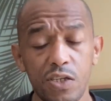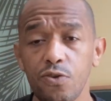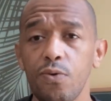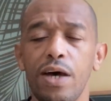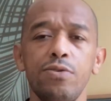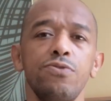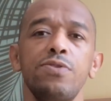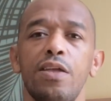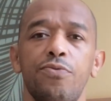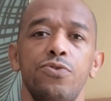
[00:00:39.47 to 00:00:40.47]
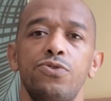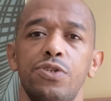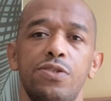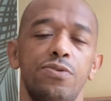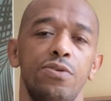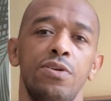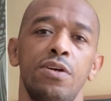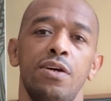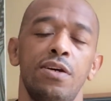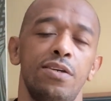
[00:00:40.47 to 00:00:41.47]
So I use that for Jiu-Jitsu.
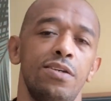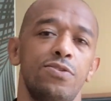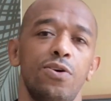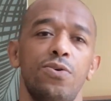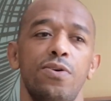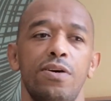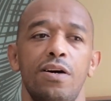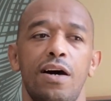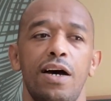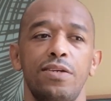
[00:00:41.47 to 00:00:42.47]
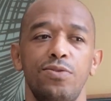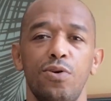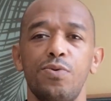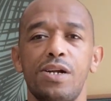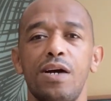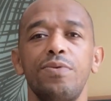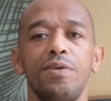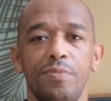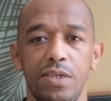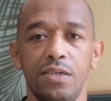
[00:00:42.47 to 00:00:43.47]
So I know where I want
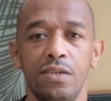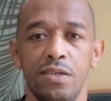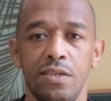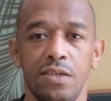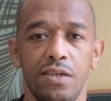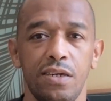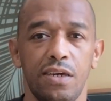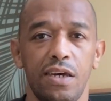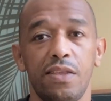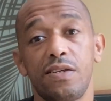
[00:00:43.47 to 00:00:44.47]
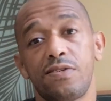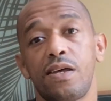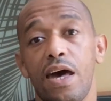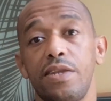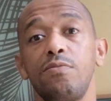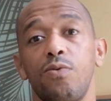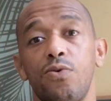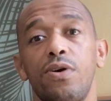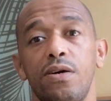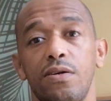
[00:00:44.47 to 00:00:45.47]
to be, and then I start adding
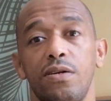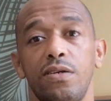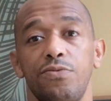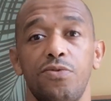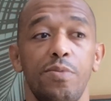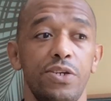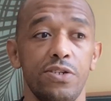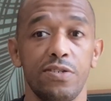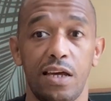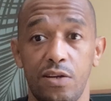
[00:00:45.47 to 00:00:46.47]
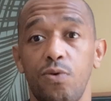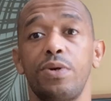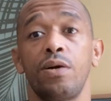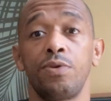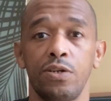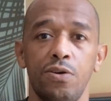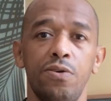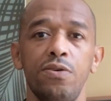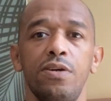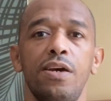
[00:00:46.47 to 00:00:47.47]
more information, like I know where I want to
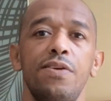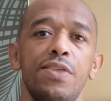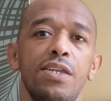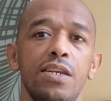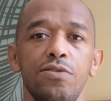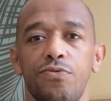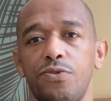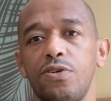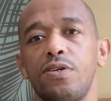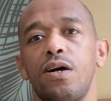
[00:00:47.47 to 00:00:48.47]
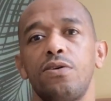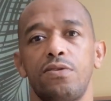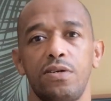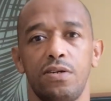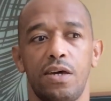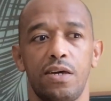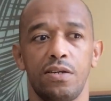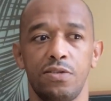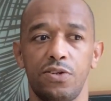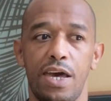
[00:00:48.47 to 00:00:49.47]
go, and then I need to figure out
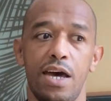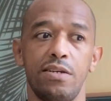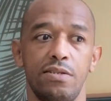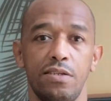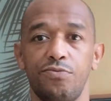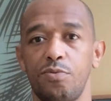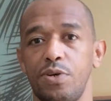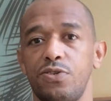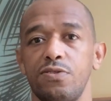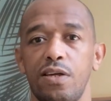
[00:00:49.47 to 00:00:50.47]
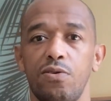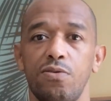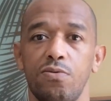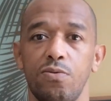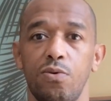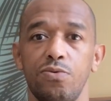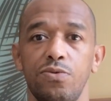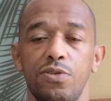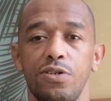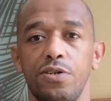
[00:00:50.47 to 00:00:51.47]
and add information like
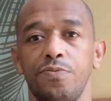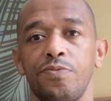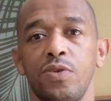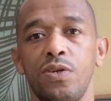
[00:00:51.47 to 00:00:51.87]
on